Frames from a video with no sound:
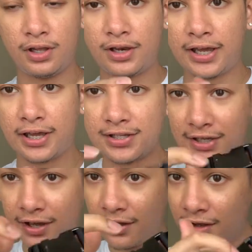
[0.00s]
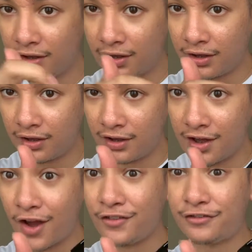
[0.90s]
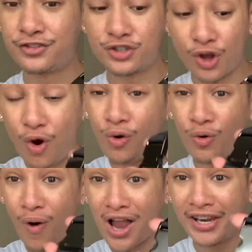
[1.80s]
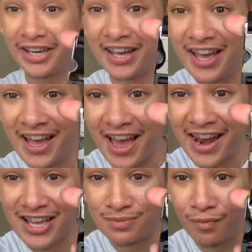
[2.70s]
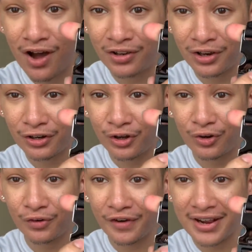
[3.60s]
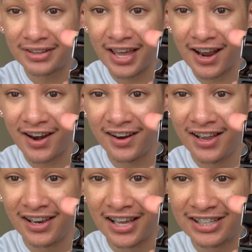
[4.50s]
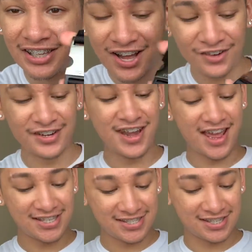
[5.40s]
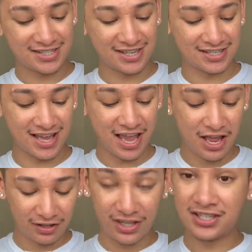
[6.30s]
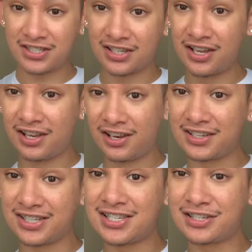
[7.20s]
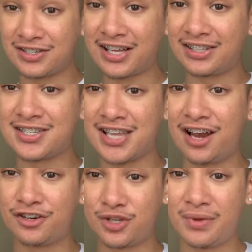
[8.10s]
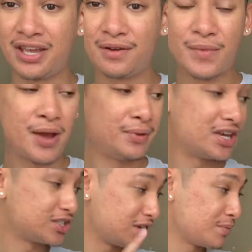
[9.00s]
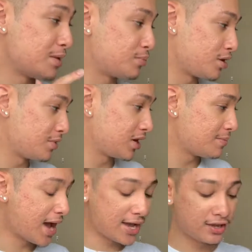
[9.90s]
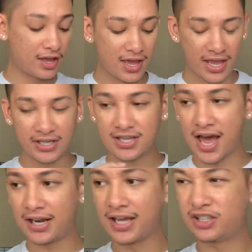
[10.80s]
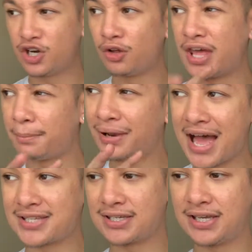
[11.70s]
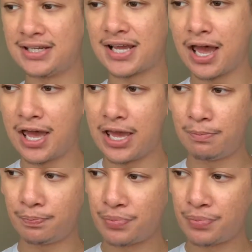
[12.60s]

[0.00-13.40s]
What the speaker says: Like, it's like so quality, and it has Moncler logo right there. Like, look how nice this is. Like, this, look, this is like the seller to me, because in my Burberry bag, it's kind of like, you know, that plasticky type,